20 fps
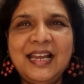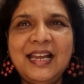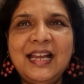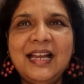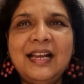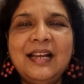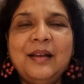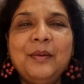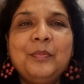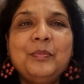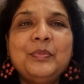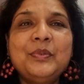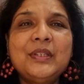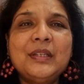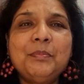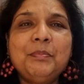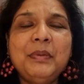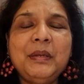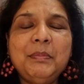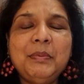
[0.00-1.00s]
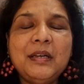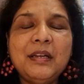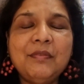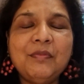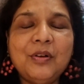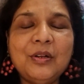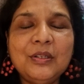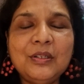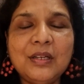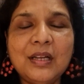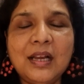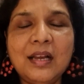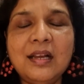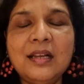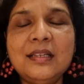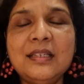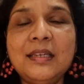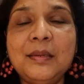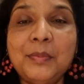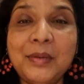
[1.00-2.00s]
Um, so people have also
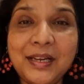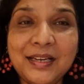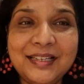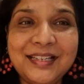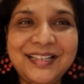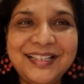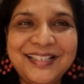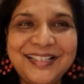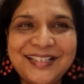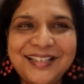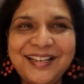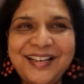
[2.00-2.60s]
asked, am I a teacher?